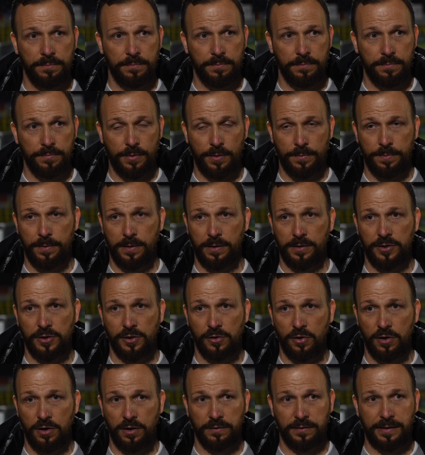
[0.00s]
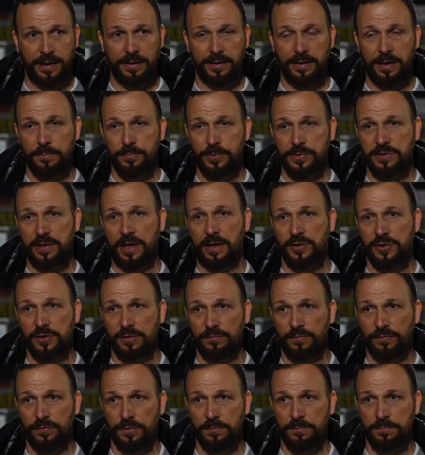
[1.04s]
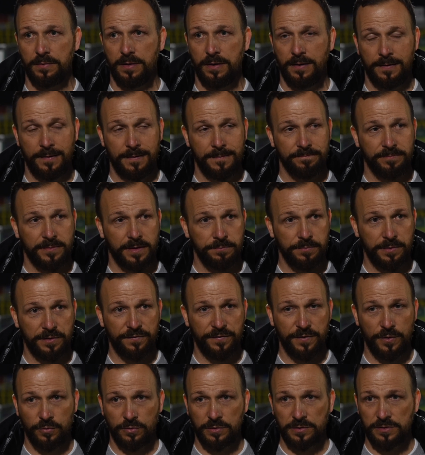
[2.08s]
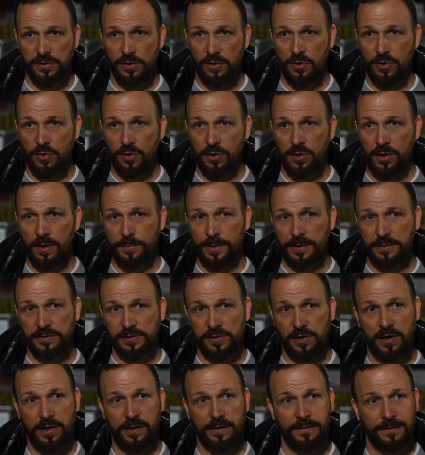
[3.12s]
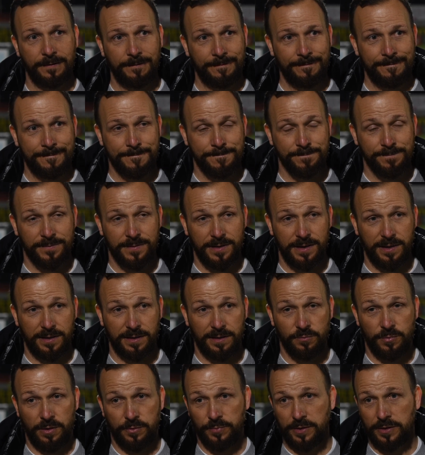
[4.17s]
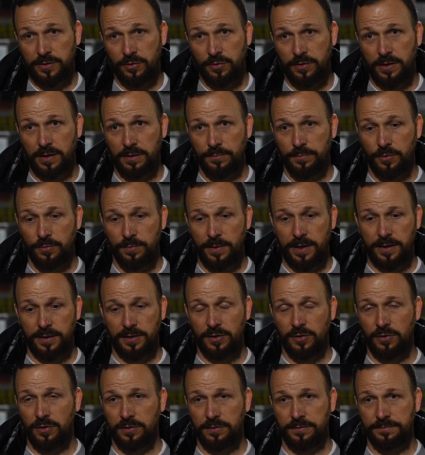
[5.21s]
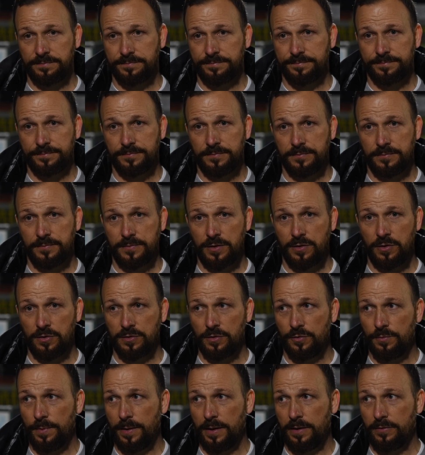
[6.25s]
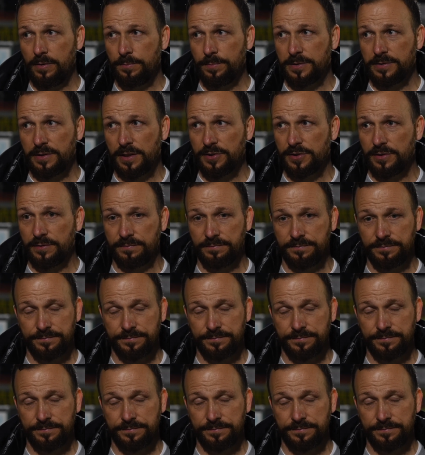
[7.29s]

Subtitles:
proper. You've got to then get protection from midfielders that have got to come inside. And then when we do get the ball back, you've got to do better in possession.